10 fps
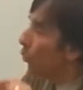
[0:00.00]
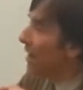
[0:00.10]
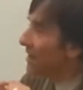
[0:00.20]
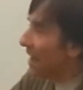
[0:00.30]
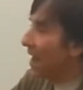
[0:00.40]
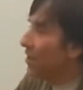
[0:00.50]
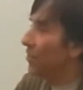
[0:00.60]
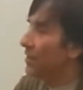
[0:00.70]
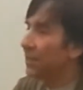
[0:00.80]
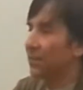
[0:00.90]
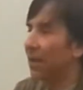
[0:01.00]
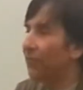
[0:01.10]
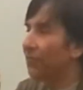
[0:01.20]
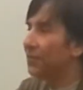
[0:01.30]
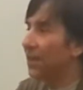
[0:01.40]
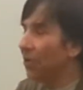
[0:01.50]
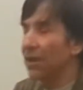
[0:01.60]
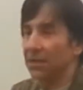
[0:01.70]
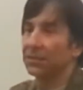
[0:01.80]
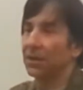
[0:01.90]
we take this stuff
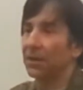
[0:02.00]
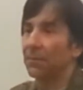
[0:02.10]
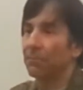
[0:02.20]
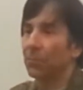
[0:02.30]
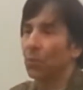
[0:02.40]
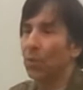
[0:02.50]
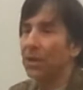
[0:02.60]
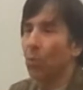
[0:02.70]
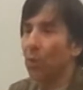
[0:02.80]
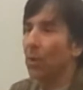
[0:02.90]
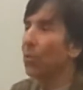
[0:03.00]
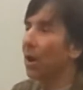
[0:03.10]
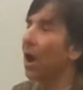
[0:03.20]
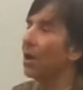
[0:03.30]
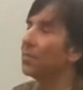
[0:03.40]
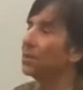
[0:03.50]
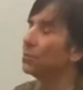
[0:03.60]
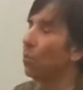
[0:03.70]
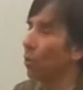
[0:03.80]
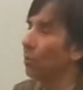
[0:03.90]
seriously. We regard these
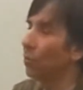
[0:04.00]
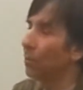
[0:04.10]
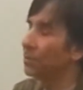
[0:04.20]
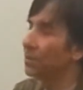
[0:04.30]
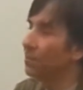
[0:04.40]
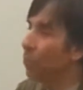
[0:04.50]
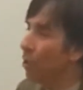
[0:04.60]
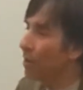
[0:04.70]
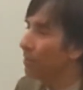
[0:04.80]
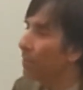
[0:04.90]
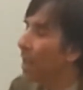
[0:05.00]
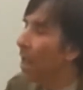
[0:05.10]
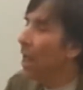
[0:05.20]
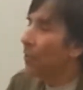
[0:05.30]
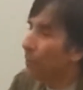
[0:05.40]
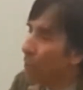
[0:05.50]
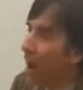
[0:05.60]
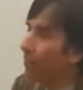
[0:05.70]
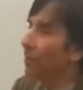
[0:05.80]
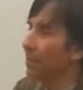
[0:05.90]
moral norms as important. The
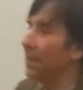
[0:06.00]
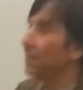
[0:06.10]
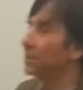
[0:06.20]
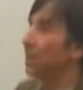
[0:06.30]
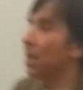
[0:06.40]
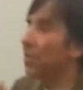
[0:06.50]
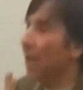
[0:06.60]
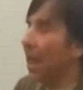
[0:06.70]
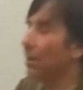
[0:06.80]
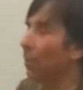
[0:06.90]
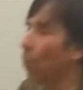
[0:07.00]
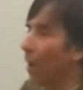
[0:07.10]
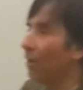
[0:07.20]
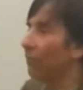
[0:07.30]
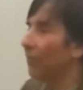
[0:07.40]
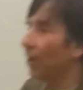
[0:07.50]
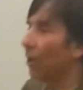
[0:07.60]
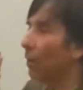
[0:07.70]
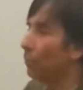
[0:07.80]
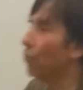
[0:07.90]
problem is the animal welfare
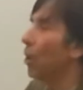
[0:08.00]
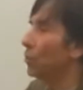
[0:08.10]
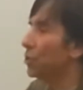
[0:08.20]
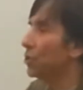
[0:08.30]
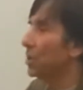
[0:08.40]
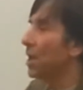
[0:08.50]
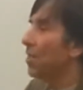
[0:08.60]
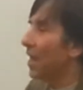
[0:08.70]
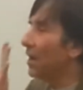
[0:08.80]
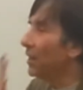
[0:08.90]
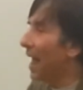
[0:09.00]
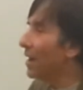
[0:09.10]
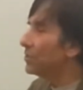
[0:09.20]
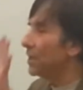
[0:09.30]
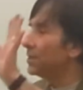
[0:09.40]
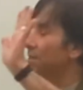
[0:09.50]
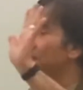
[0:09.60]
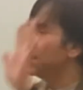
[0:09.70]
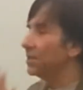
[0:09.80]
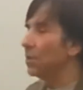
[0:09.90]
approach that allows us to
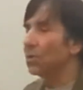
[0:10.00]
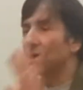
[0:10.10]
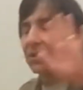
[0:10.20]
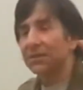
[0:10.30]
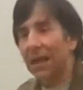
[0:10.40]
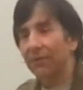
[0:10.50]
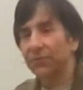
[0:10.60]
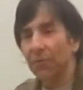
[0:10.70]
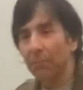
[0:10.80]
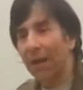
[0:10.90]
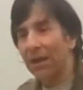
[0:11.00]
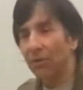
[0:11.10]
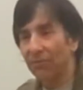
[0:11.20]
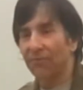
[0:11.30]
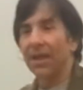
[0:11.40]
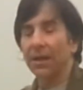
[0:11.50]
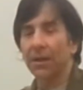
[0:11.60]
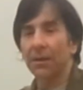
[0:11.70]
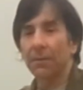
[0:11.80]
distinguish ourselves from Michael Vick